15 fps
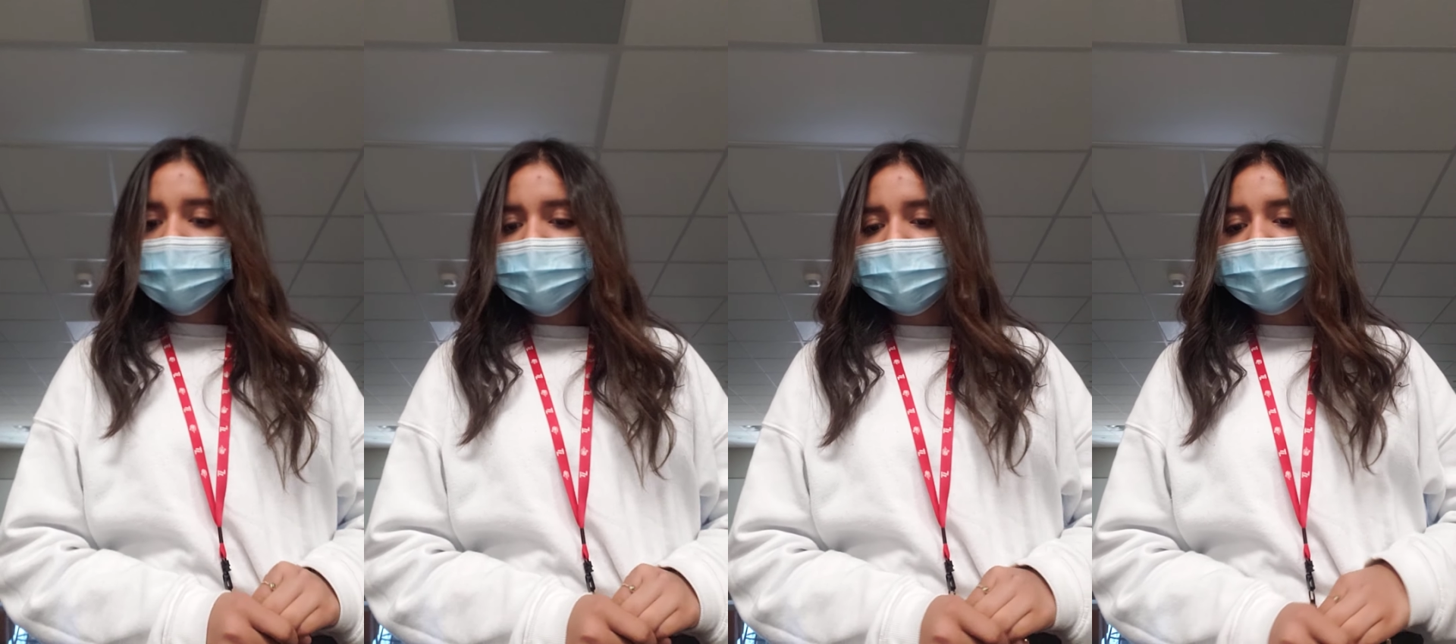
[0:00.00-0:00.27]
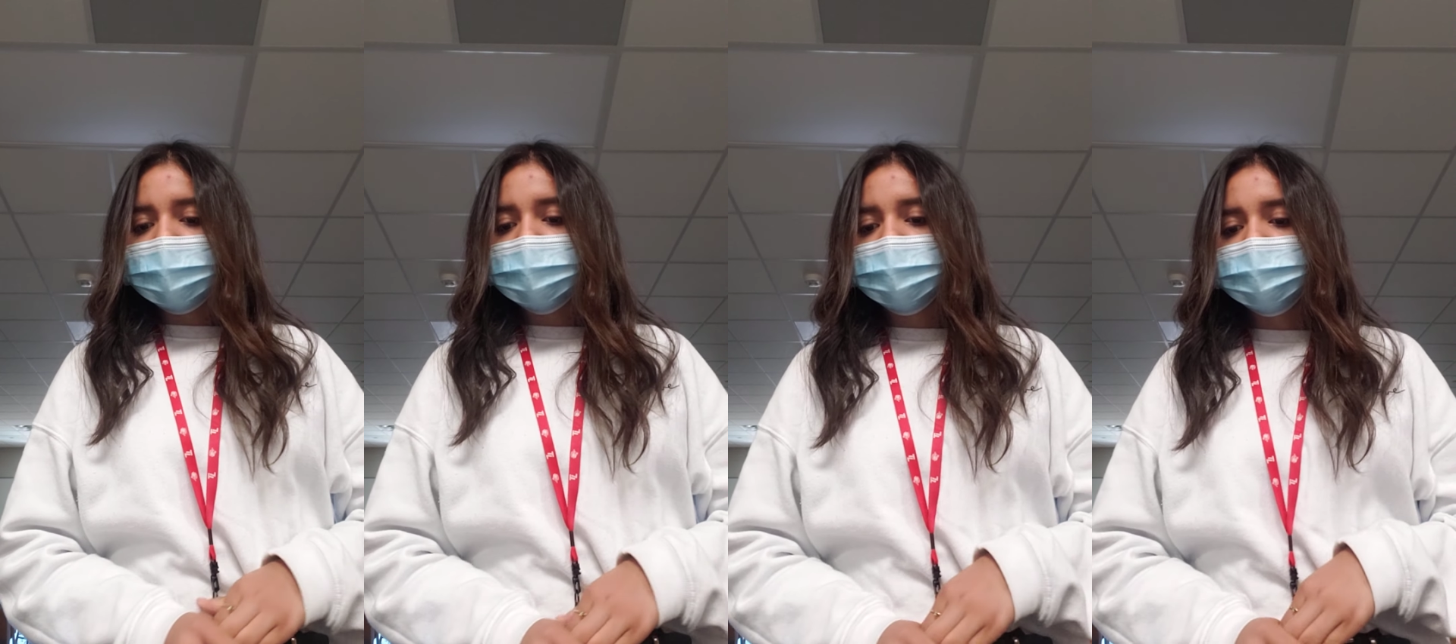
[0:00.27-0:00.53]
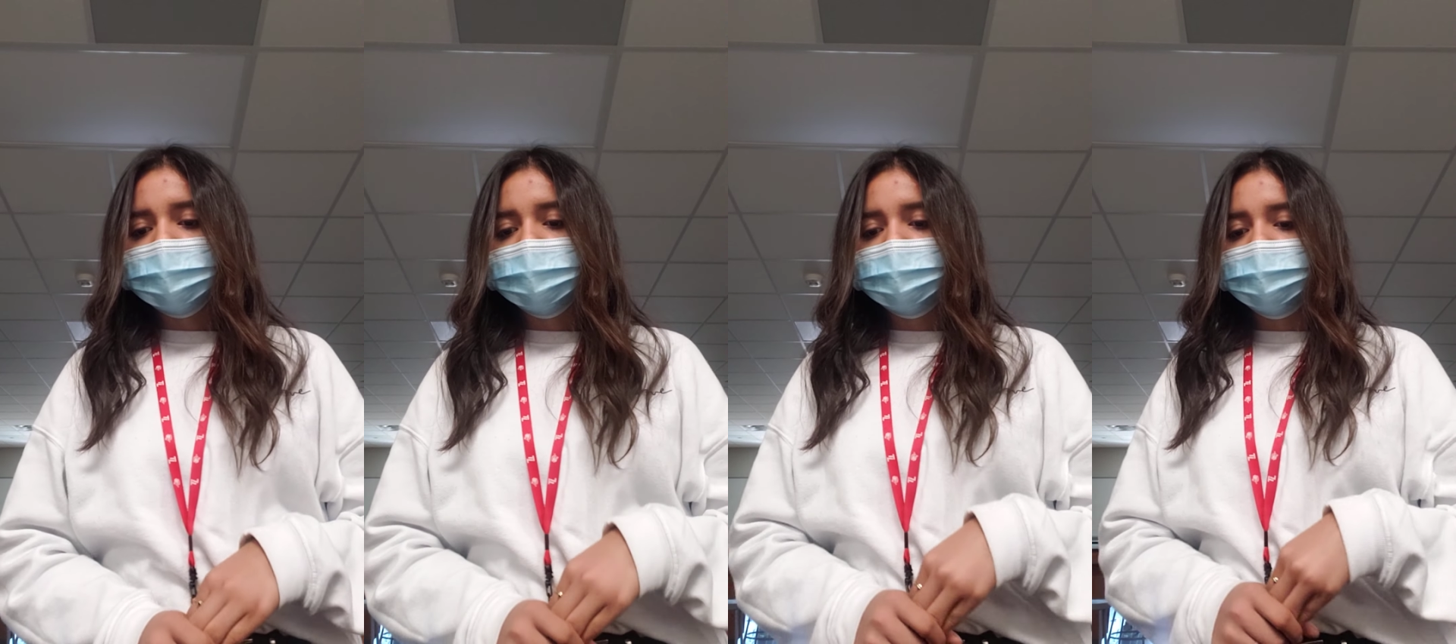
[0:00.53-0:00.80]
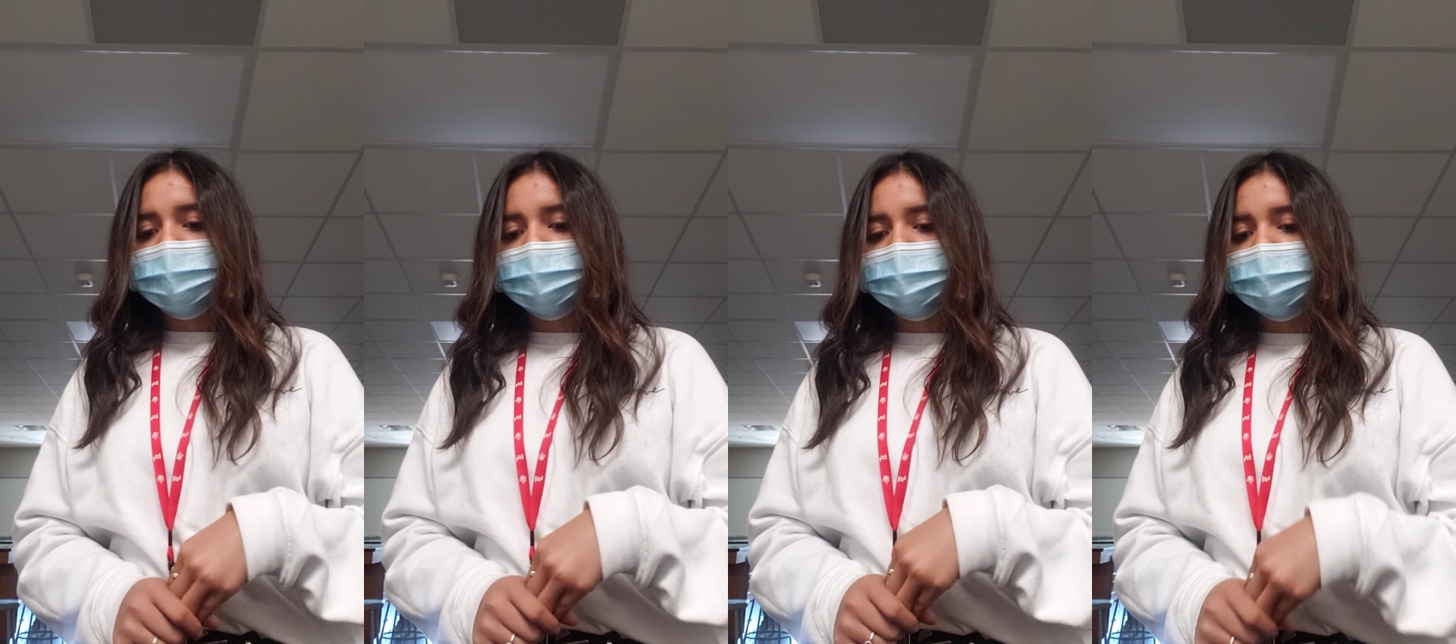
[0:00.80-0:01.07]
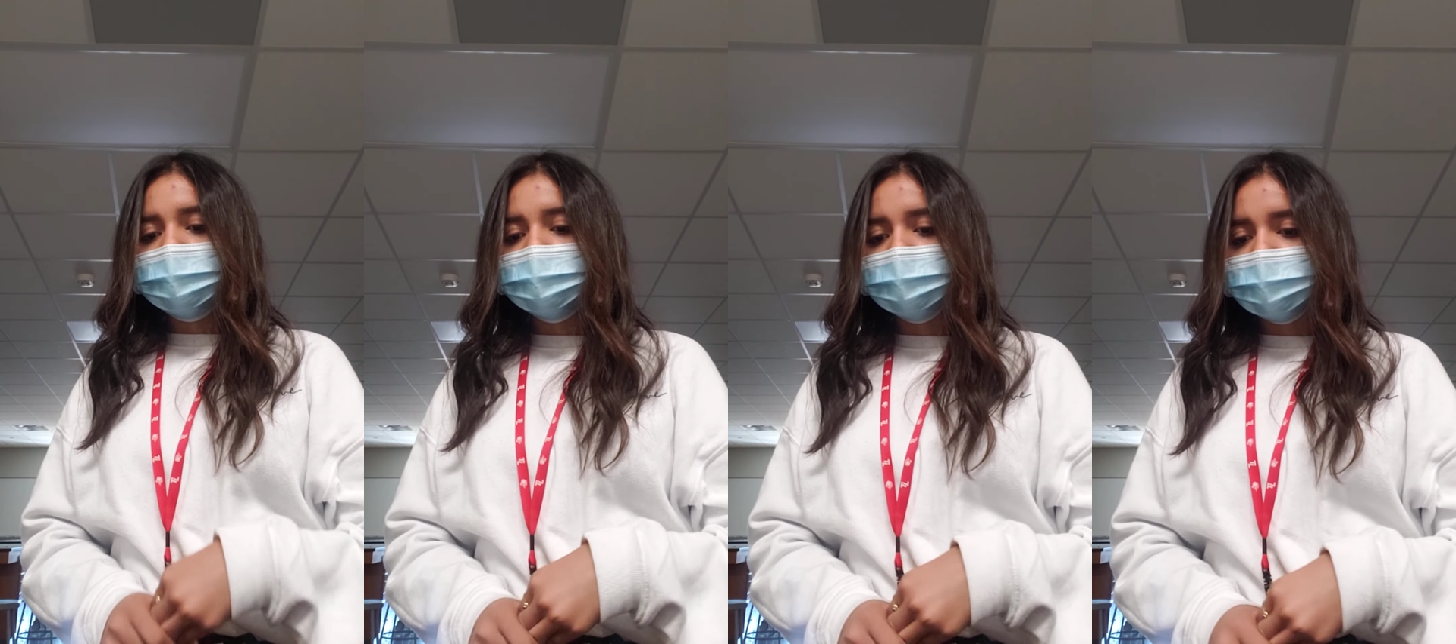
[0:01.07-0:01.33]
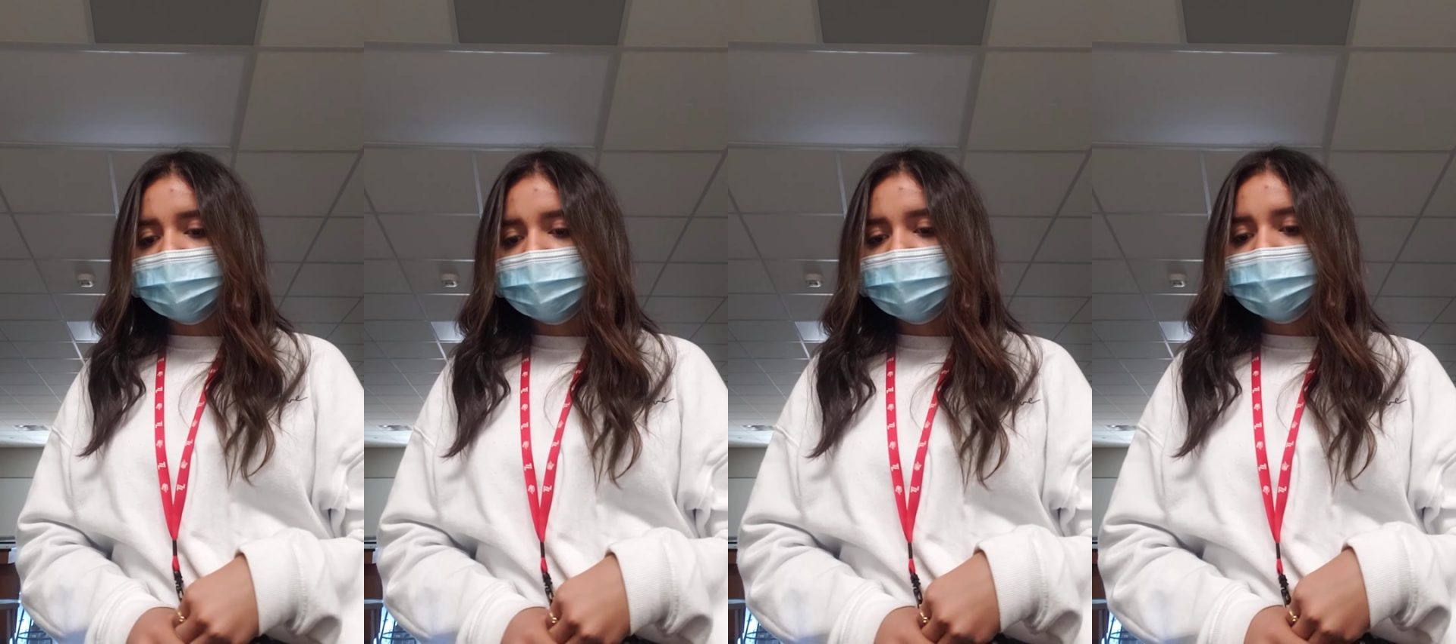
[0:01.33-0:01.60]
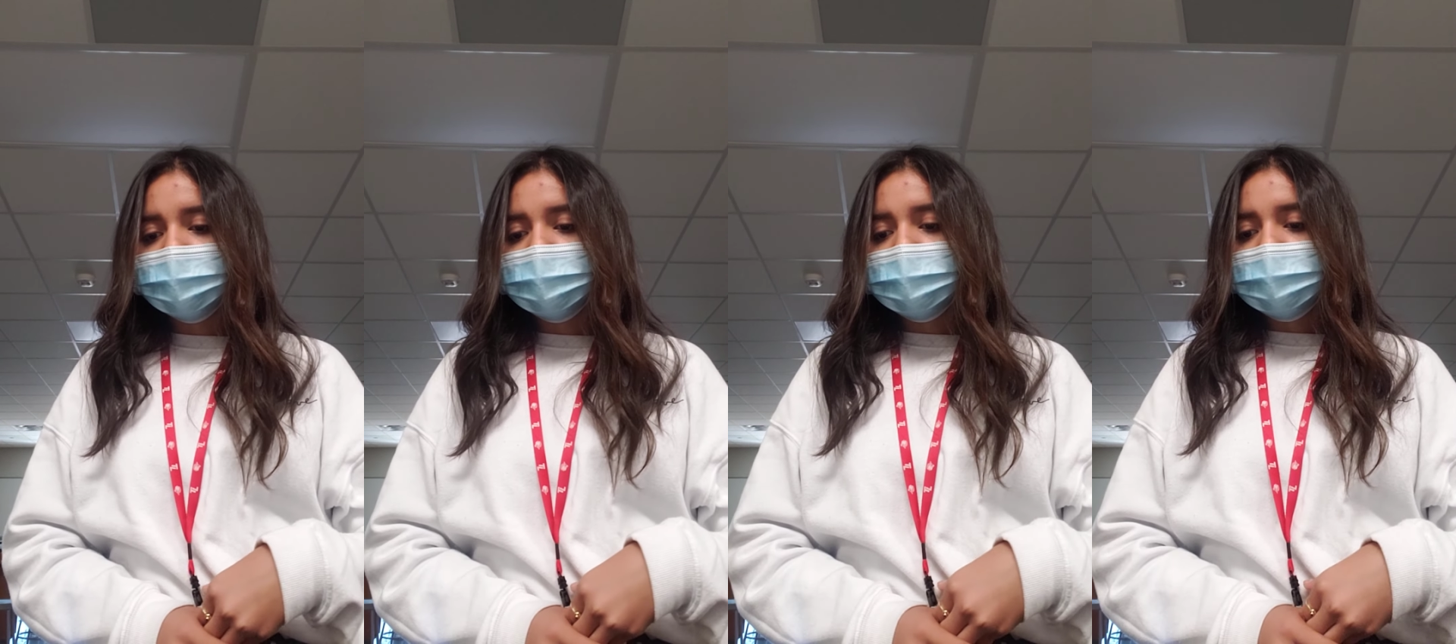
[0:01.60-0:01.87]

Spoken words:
share certain features